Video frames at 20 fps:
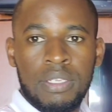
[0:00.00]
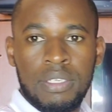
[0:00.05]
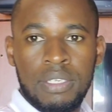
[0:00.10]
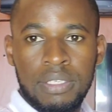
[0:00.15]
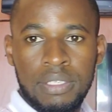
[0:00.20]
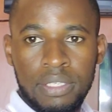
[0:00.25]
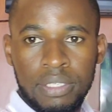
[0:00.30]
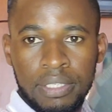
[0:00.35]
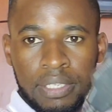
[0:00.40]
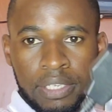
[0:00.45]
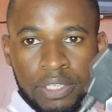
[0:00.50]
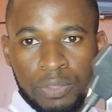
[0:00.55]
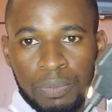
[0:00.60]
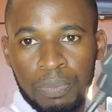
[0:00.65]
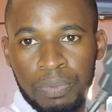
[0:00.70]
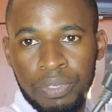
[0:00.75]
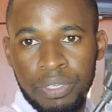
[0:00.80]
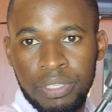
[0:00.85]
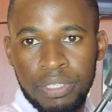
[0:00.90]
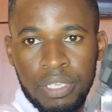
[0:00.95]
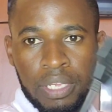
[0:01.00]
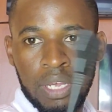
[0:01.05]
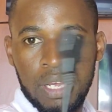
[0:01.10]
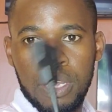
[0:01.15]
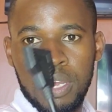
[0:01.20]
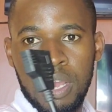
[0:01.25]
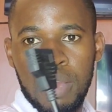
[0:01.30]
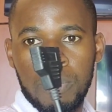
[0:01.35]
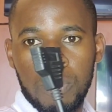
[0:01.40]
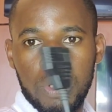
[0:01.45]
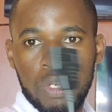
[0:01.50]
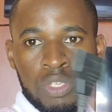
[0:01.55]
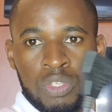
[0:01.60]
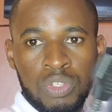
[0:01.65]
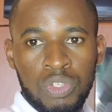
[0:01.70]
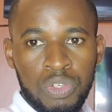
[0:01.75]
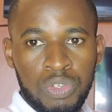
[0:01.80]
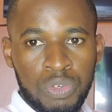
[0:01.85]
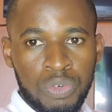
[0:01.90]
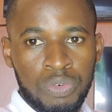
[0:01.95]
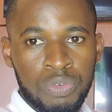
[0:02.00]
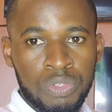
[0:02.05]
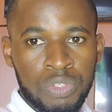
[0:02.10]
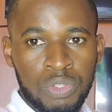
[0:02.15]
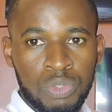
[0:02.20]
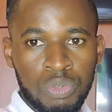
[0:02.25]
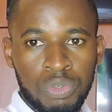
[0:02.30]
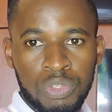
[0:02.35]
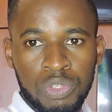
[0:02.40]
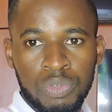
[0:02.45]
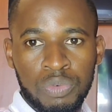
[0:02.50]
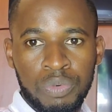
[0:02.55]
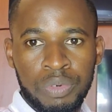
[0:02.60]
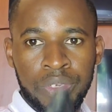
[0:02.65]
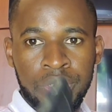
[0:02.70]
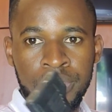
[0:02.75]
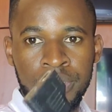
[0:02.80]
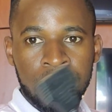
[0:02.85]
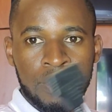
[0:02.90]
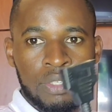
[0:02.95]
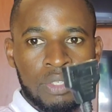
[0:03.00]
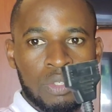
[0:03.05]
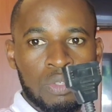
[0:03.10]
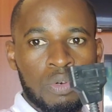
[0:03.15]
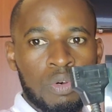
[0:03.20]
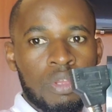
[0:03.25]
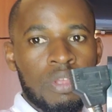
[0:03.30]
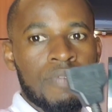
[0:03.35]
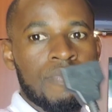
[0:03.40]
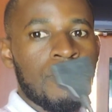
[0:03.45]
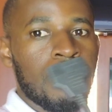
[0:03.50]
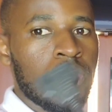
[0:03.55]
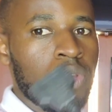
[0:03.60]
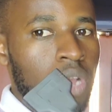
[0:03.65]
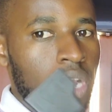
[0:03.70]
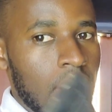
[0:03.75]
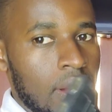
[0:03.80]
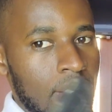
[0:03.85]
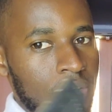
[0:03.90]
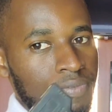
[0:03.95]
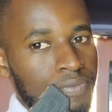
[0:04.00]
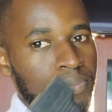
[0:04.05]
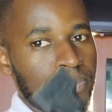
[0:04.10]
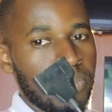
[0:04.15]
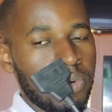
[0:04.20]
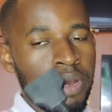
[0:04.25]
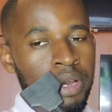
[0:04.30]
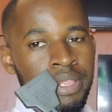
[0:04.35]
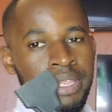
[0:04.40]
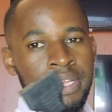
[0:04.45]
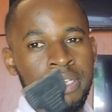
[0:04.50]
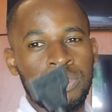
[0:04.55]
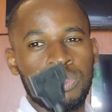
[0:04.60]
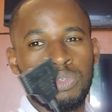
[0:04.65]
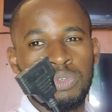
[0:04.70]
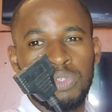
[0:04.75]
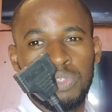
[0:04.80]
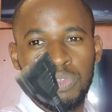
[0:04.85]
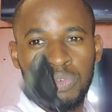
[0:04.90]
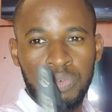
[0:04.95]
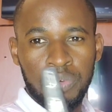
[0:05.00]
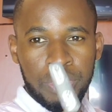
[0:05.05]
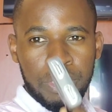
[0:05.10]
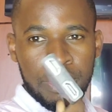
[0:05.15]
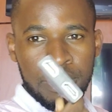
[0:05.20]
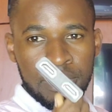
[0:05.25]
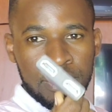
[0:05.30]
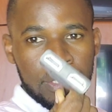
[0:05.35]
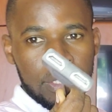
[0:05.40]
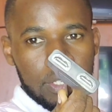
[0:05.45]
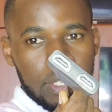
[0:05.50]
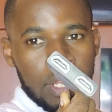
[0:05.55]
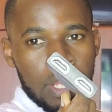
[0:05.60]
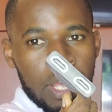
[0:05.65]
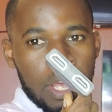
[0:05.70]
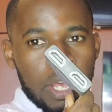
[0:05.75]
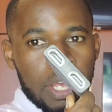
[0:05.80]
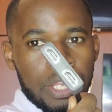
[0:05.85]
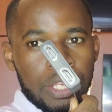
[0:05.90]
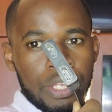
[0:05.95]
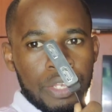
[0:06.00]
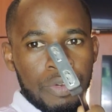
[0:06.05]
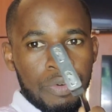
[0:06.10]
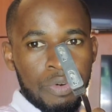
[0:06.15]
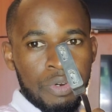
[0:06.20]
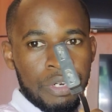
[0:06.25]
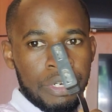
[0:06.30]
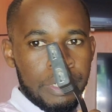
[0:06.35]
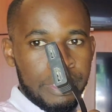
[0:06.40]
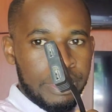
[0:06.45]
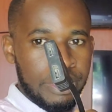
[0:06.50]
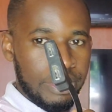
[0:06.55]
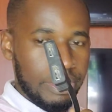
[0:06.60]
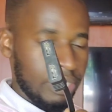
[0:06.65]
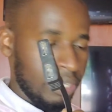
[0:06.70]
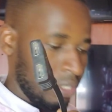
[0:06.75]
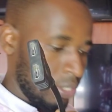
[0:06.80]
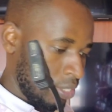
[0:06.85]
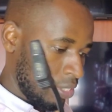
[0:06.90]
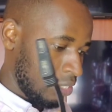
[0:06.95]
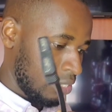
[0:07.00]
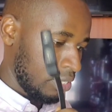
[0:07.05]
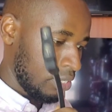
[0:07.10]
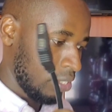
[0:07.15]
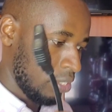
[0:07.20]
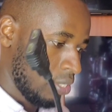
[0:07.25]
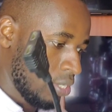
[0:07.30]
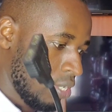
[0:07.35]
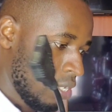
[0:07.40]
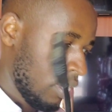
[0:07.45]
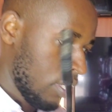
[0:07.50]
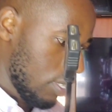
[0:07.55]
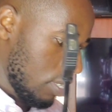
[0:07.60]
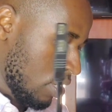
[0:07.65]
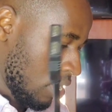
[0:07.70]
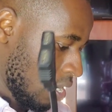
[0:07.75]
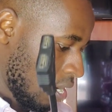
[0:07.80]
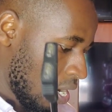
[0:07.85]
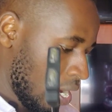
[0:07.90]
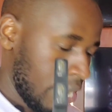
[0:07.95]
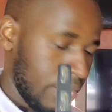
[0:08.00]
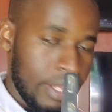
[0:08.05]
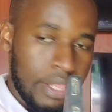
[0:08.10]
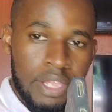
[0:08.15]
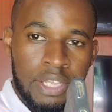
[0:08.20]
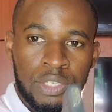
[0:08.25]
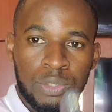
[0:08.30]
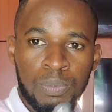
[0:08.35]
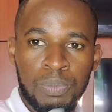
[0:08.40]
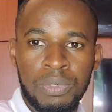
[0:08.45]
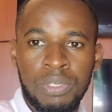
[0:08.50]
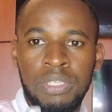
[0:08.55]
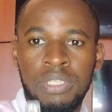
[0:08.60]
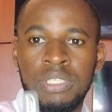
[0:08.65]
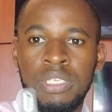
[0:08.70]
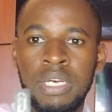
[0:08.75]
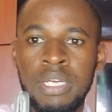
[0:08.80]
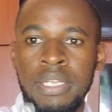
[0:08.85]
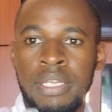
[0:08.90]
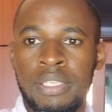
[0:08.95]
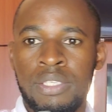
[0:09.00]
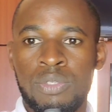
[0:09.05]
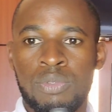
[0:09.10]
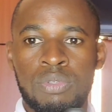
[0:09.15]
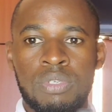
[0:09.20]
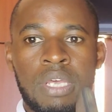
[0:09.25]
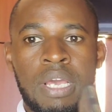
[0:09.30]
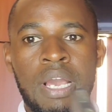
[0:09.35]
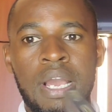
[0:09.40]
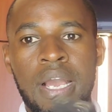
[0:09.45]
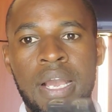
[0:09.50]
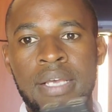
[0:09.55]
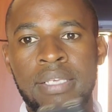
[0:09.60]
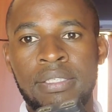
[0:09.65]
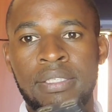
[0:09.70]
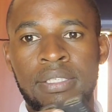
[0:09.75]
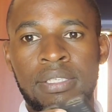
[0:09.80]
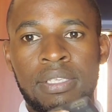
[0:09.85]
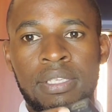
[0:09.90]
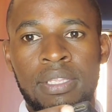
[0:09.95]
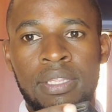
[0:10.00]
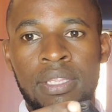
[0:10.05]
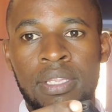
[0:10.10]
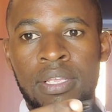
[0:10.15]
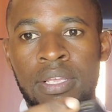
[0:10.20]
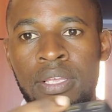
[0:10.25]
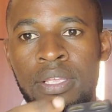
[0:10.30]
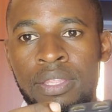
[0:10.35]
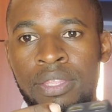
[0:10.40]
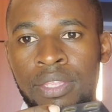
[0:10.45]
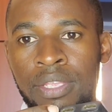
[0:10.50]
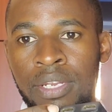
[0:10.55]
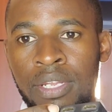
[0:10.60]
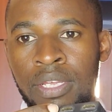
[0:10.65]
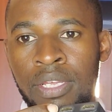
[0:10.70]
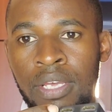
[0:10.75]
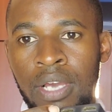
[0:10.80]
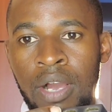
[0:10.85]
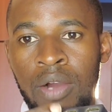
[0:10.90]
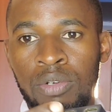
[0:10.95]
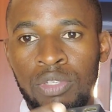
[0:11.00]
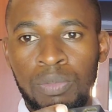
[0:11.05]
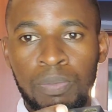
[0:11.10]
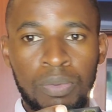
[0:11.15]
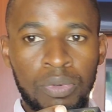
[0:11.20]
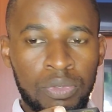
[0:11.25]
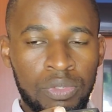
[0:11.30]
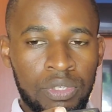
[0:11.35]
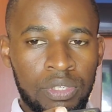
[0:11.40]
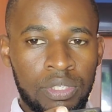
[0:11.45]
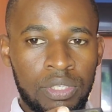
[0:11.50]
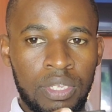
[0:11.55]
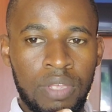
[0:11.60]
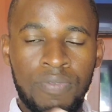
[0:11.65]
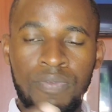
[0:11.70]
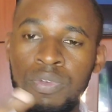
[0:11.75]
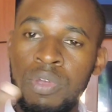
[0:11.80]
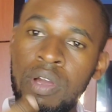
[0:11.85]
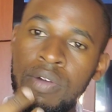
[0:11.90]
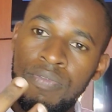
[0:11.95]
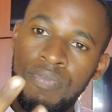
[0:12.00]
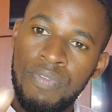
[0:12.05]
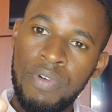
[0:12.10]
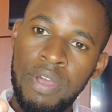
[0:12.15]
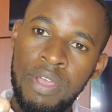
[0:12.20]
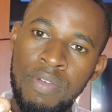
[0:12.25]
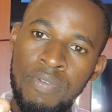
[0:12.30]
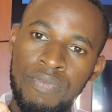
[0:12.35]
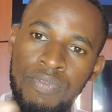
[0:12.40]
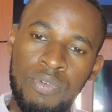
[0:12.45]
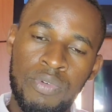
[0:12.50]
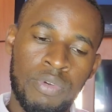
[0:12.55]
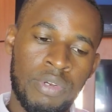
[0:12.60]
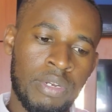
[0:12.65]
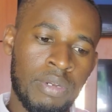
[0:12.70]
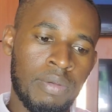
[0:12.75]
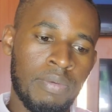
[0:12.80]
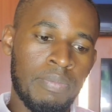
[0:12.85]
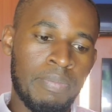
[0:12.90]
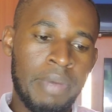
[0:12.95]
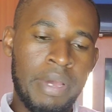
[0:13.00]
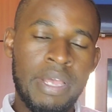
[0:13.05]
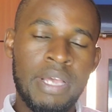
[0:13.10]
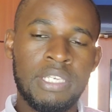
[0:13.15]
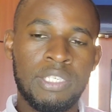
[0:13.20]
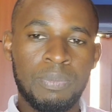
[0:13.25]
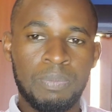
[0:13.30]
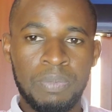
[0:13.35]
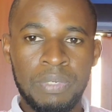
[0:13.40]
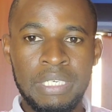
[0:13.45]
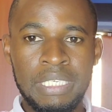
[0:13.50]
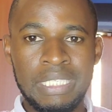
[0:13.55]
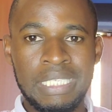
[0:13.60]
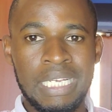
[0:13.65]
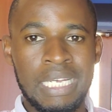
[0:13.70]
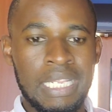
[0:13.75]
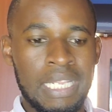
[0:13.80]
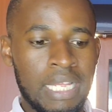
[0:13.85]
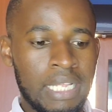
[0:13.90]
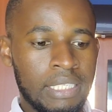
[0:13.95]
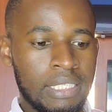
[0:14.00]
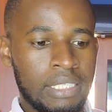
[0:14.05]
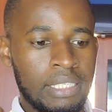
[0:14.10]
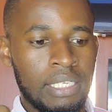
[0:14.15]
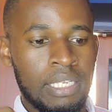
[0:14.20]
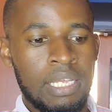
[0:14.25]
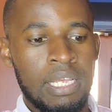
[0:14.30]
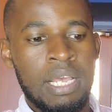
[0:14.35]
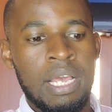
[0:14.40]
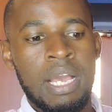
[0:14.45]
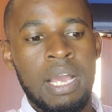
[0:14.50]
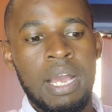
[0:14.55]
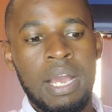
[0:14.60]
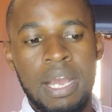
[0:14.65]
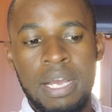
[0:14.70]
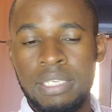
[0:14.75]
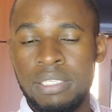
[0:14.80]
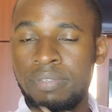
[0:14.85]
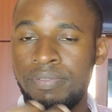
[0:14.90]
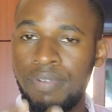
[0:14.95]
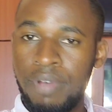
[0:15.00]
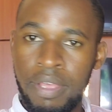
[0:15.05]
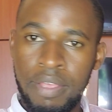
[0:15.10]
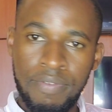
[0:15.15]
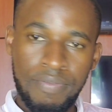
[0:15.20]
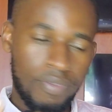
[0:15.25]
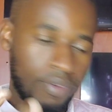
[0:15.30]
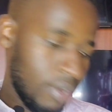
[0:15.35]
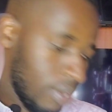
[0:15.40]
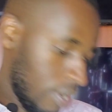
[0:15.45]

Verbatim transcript: This is the printer. I'm going to use two screens. So if you have more than two screens, you will need another printer that has three outputs. If you have five, you buy a printer that has five